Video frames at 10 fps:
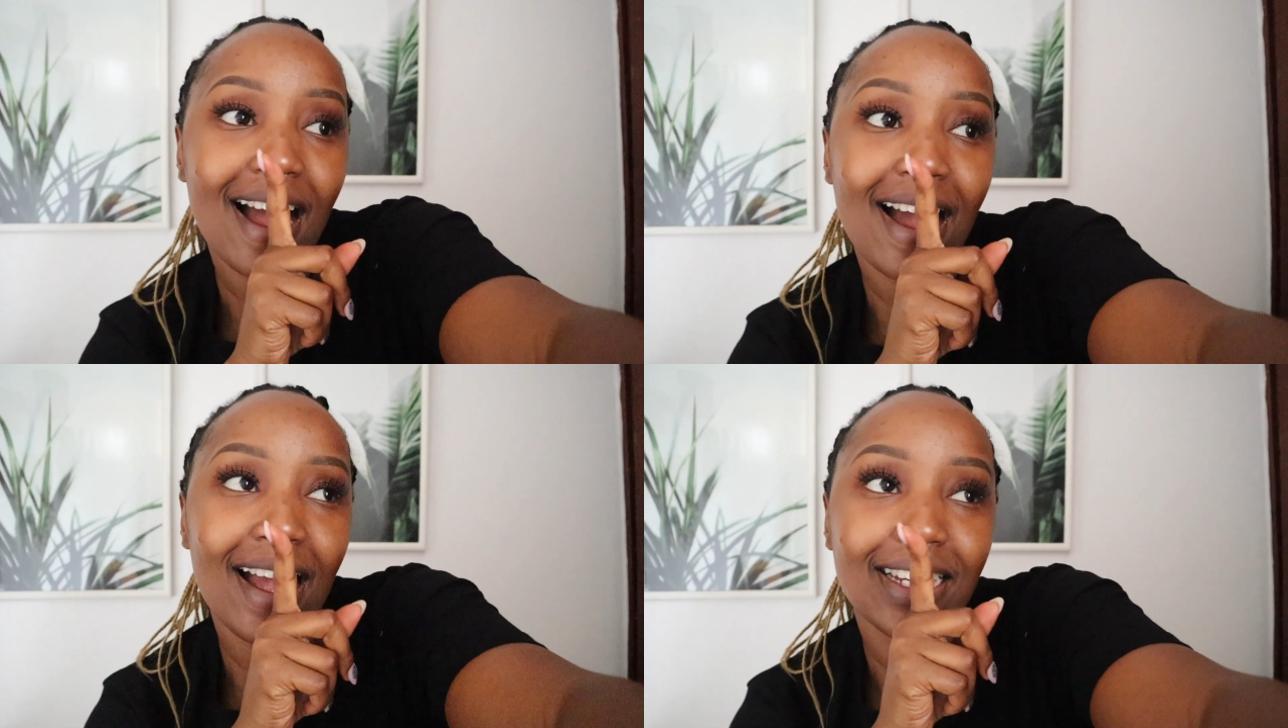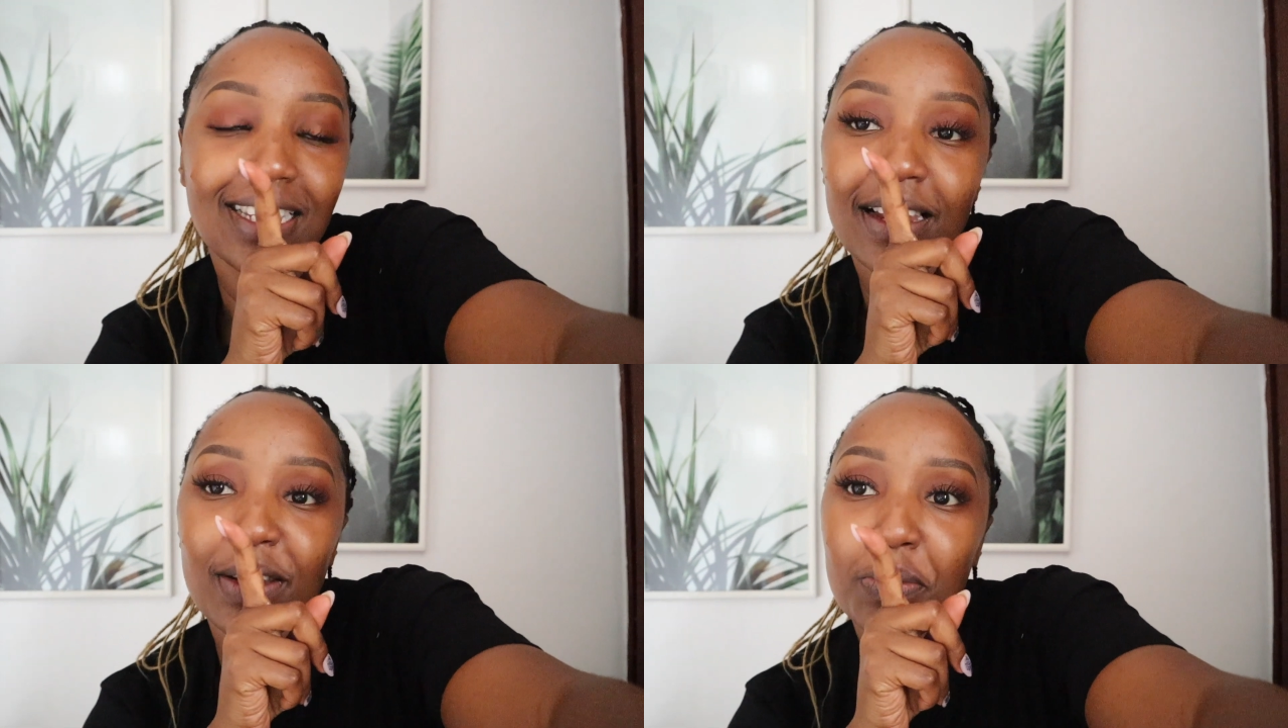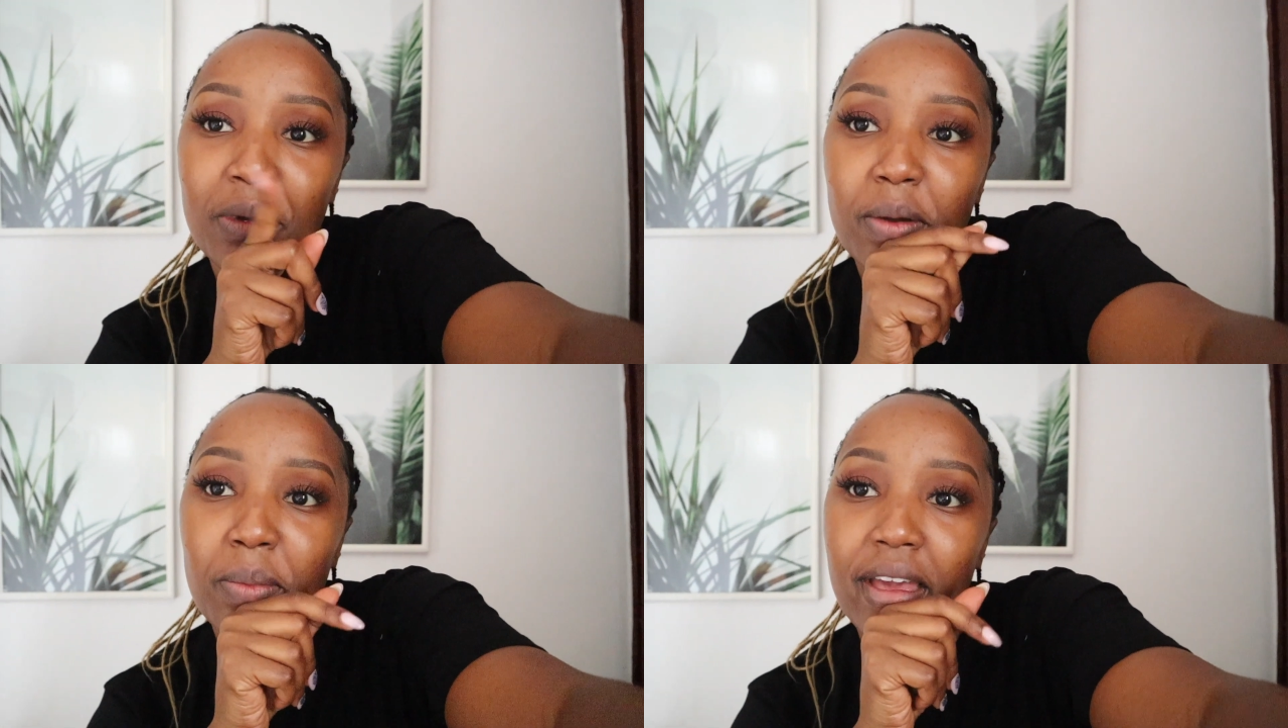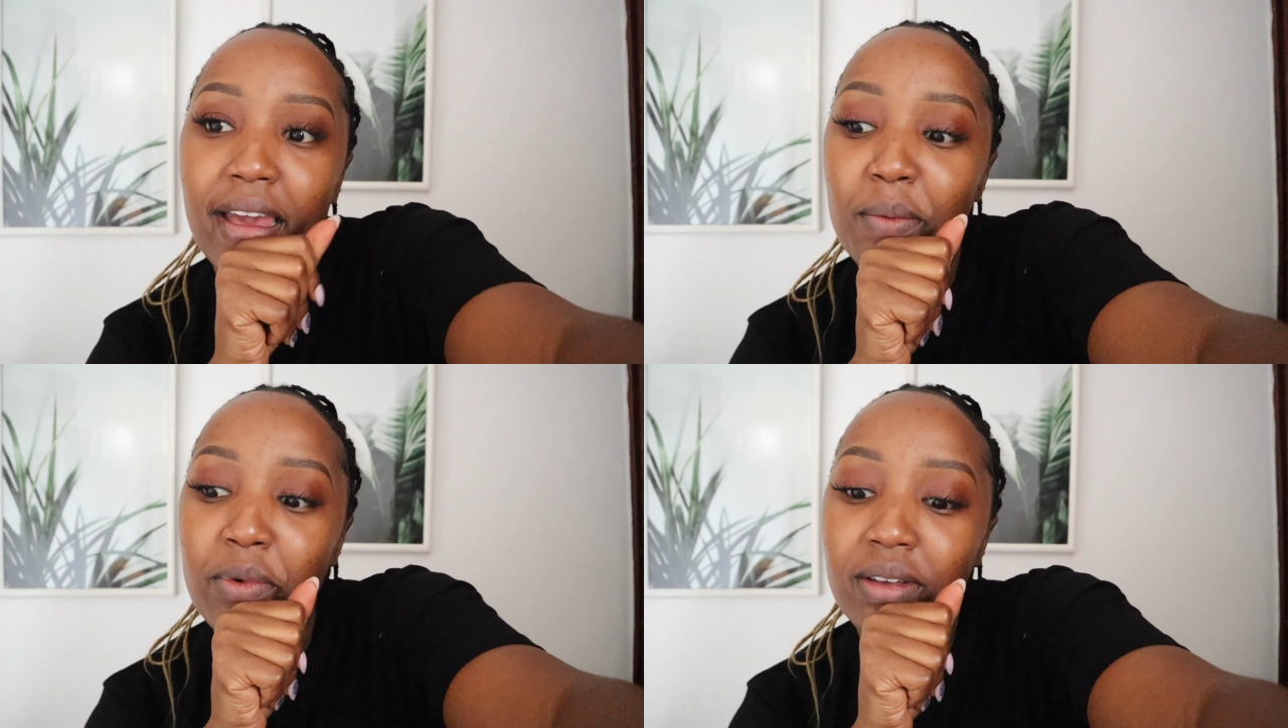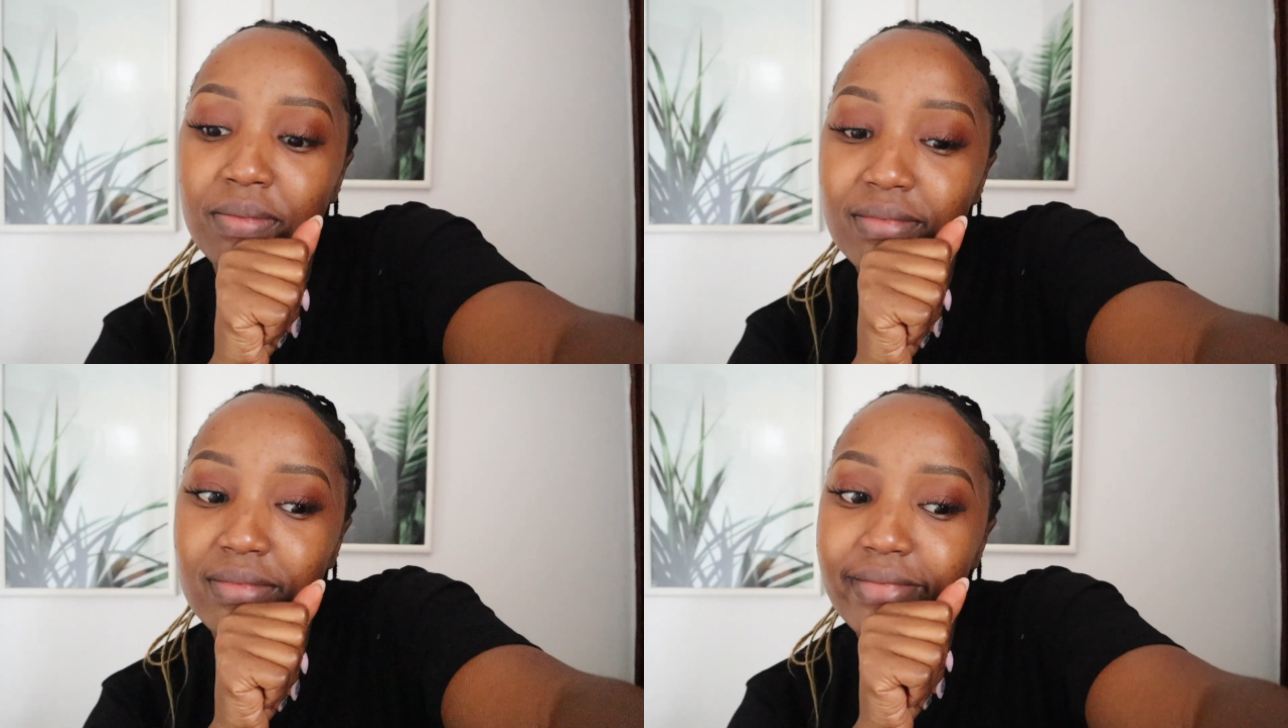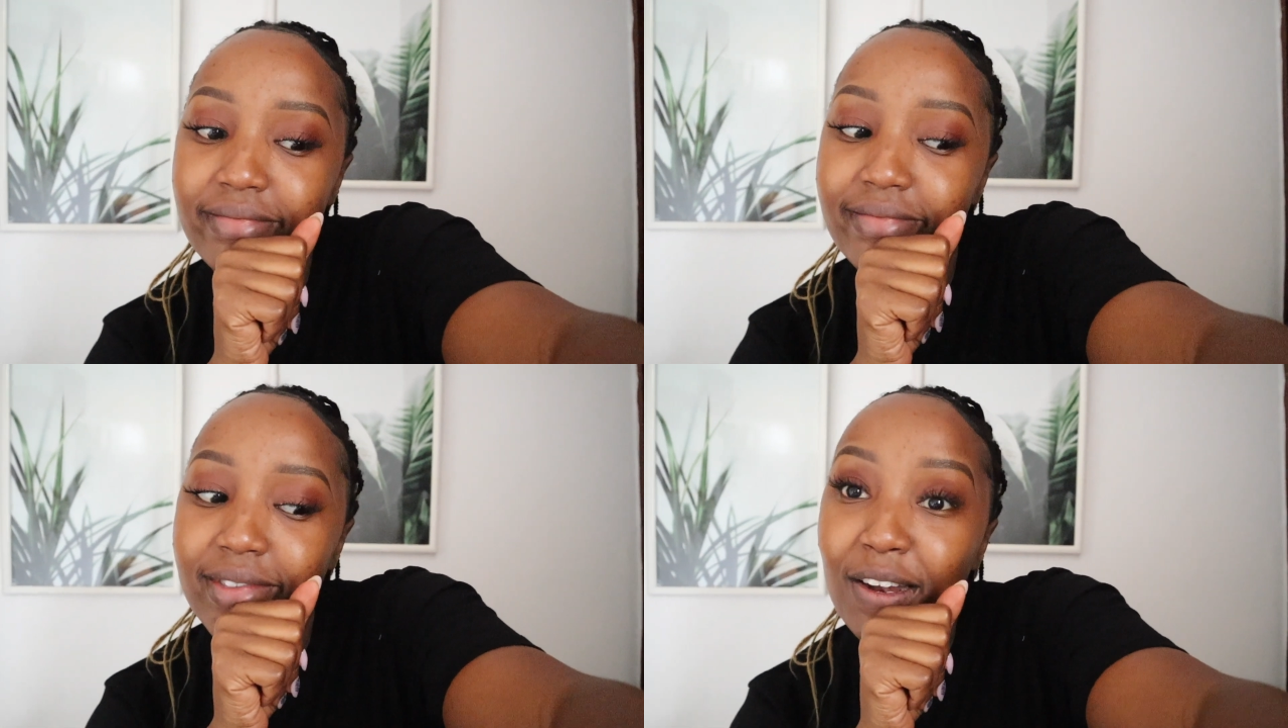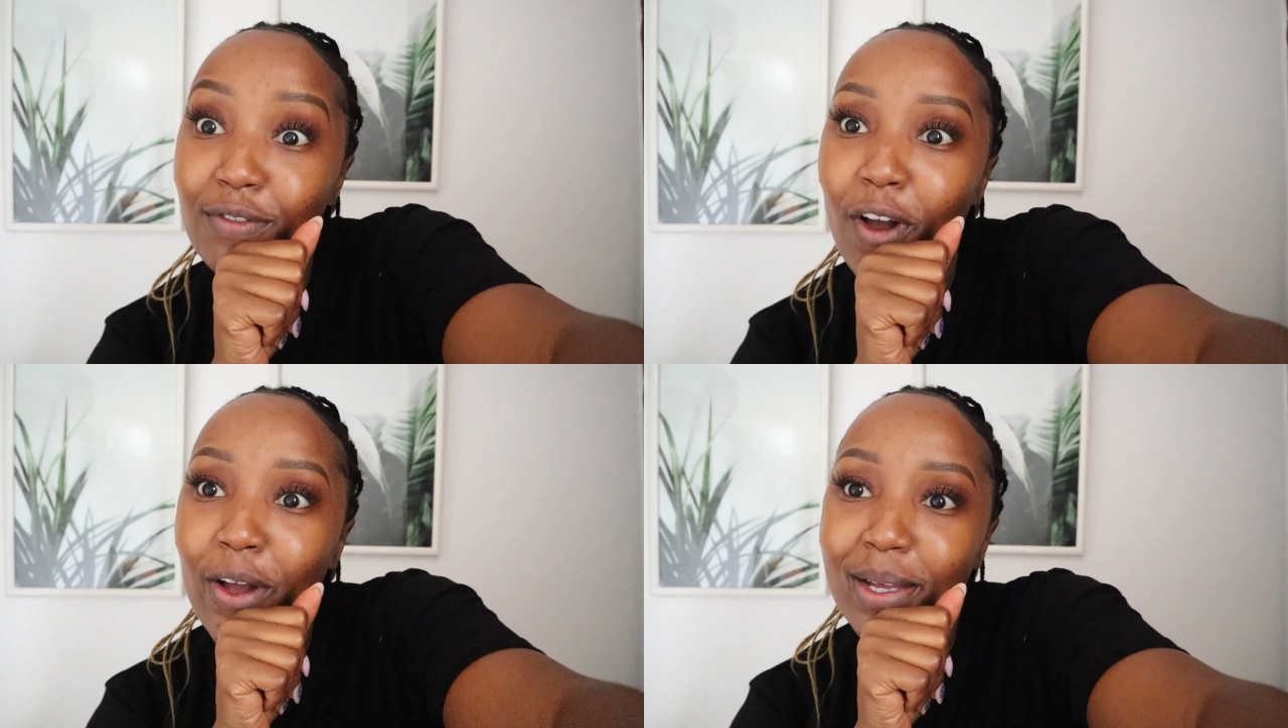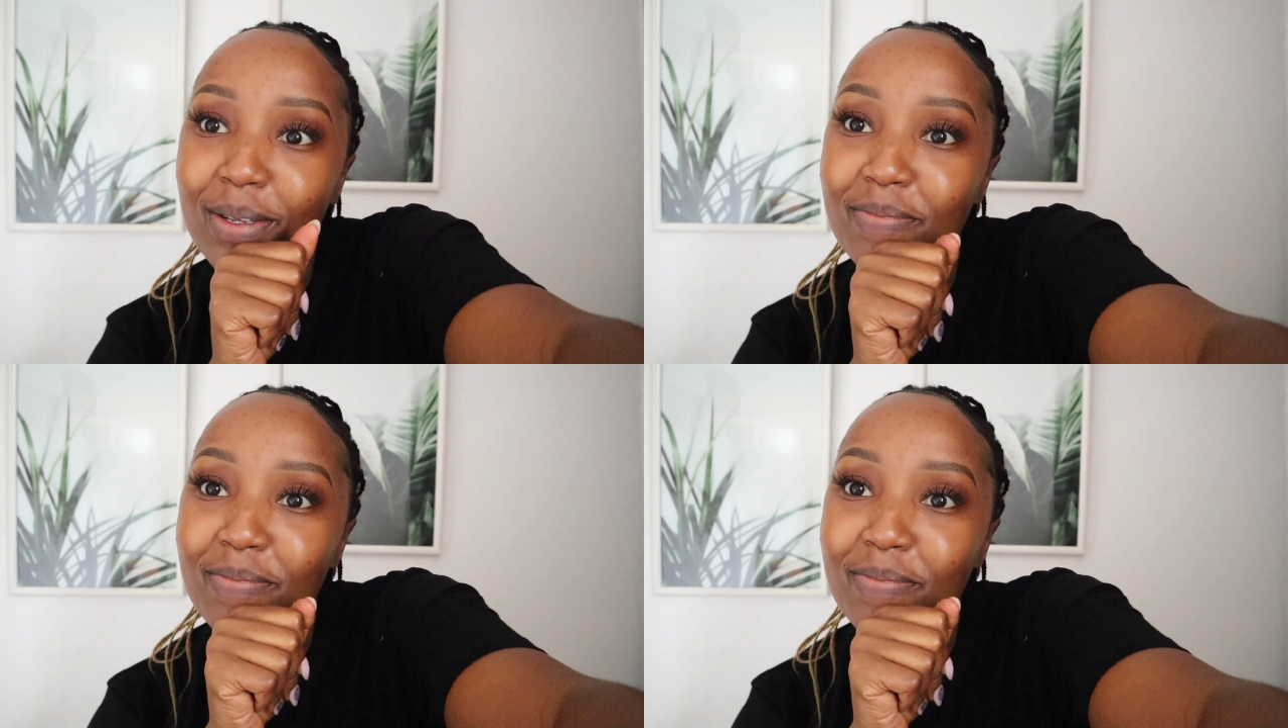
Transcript: I decided to pick up my camera and vlog.